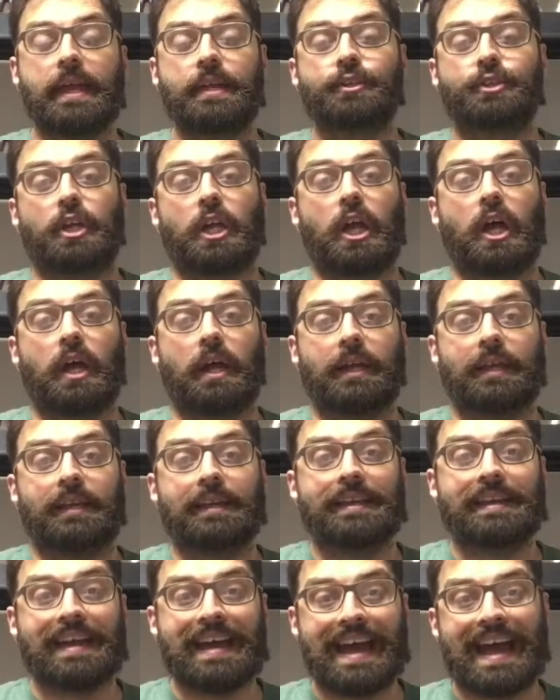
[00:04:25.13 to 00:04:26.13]
In July,
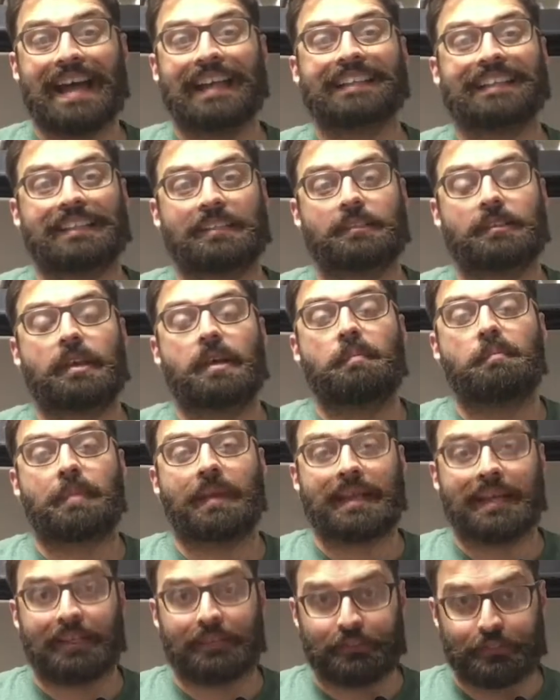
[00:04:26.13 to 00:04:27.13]
Atlas
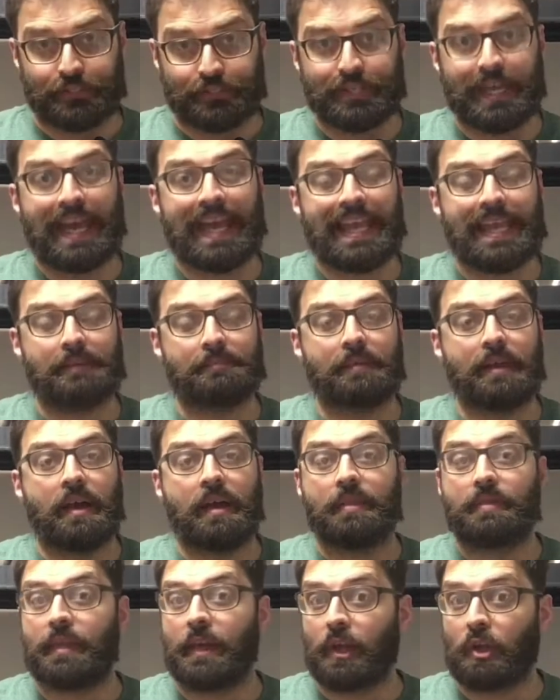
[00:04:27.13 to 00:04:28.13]
began to tame
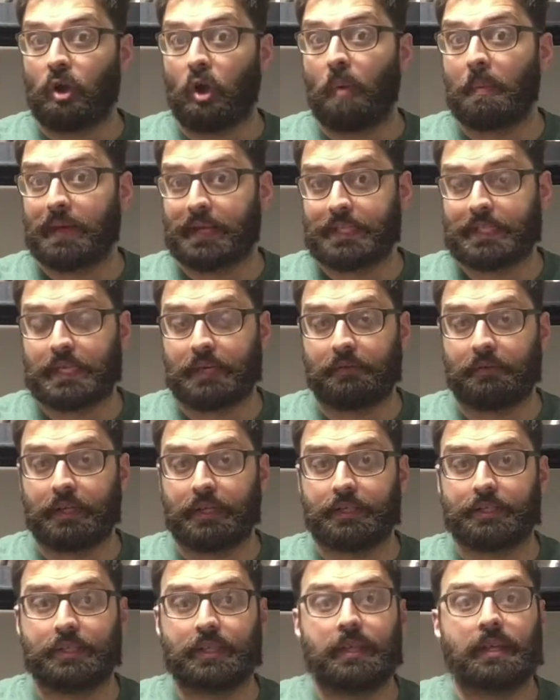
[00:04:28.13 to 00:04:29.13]
their comic
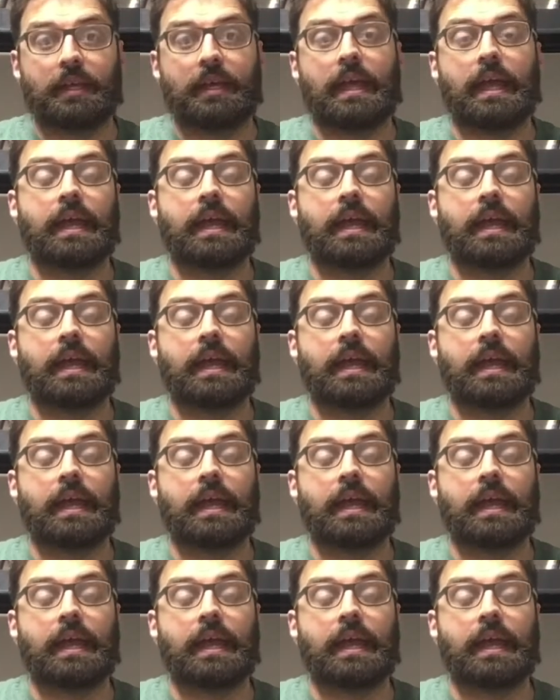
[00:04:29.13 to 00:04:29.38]
series